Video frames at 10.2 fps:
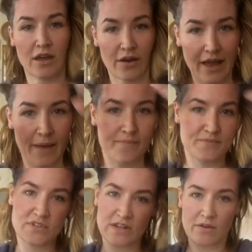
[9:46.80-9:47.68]
Okay,
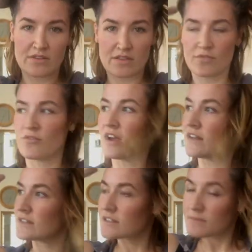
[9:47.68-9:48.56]
so now I've done the
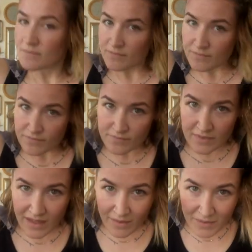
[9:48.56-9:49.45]
front.
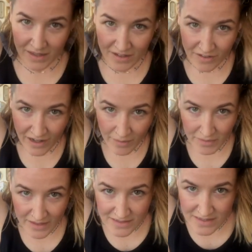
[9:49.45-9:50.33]
I'm gonna grab
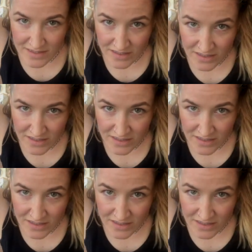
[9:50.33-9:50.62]
this